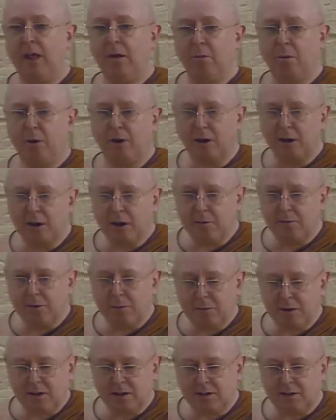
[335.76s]
When you come to
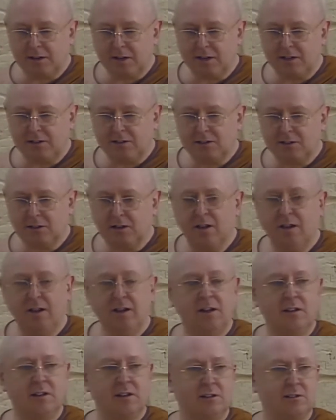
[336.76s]
meditation,
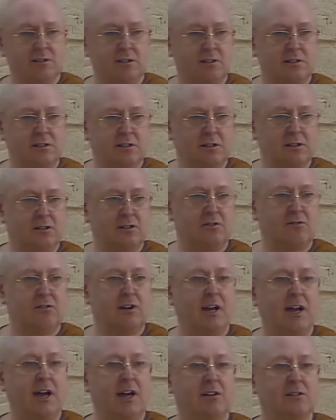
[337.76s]
this is to
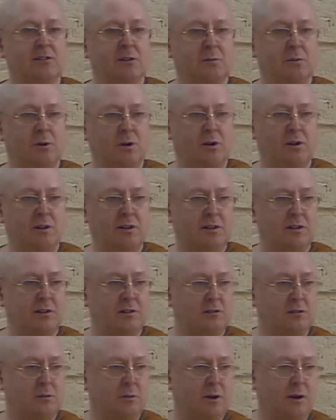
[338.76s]
relax the body,
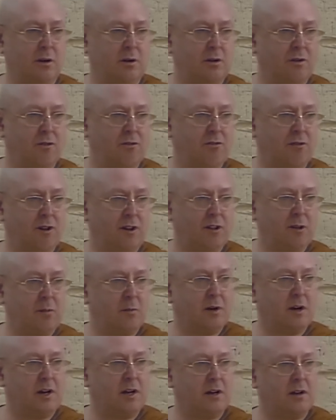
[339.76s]
to be able to free the
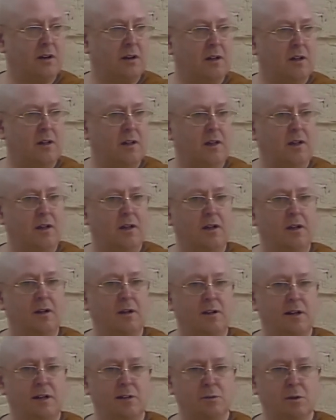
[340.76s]
mind.
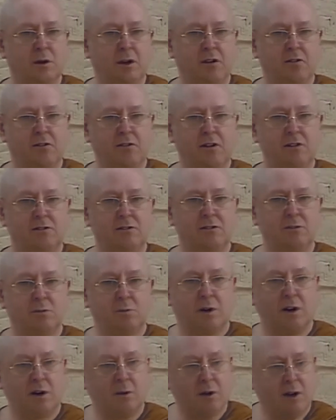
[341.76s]
That's one of the reasons
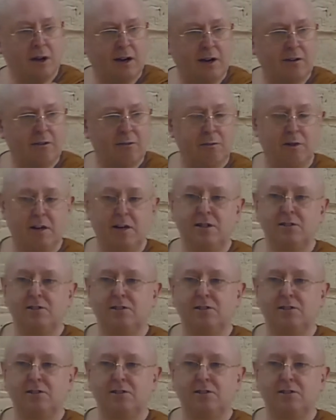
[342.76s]
why we have many